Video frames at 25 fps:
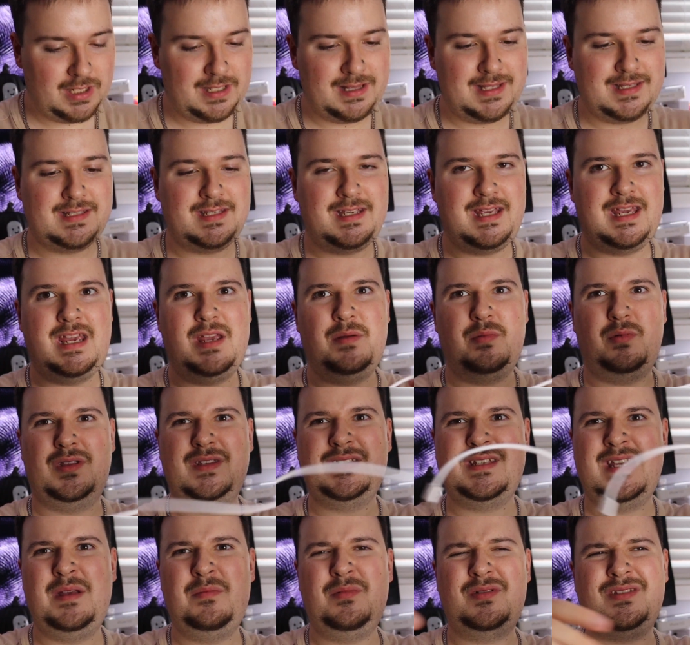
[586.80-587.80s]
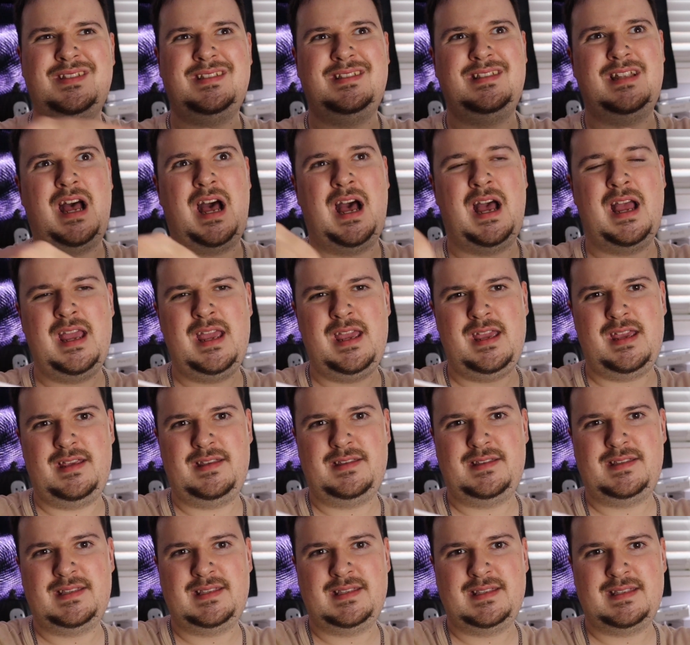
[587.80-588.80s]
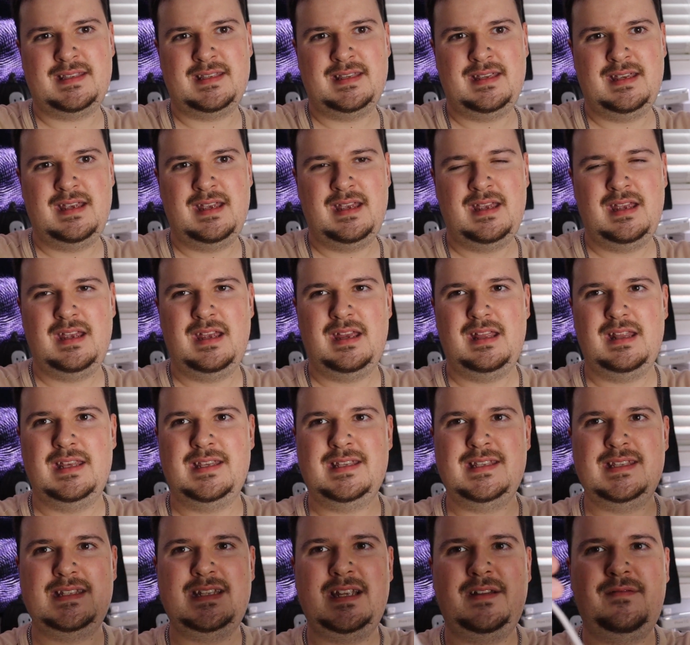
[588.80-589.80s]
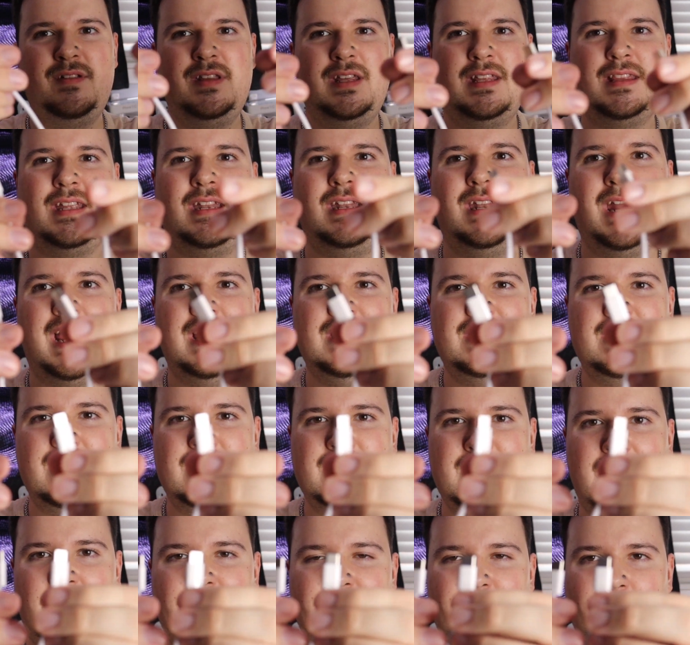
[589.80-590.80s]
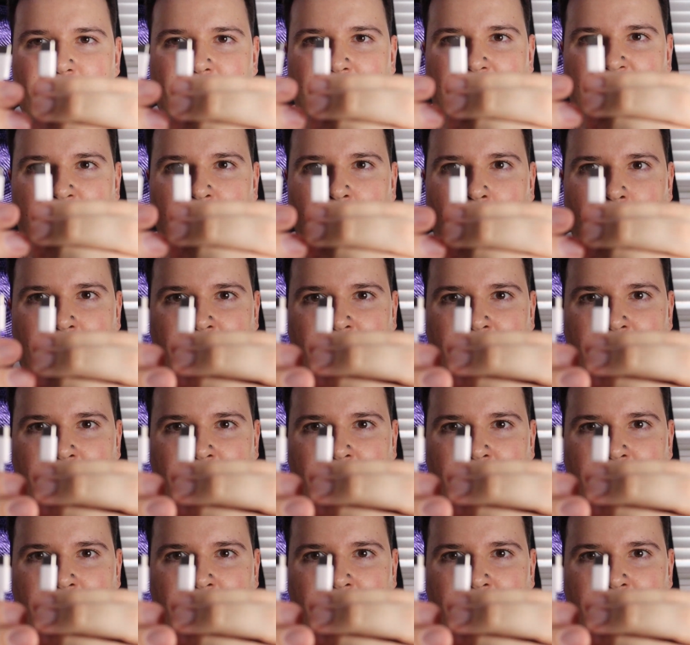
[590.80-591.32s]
at this cable. This cable's nice. This is definitely like the nicest iPhone cable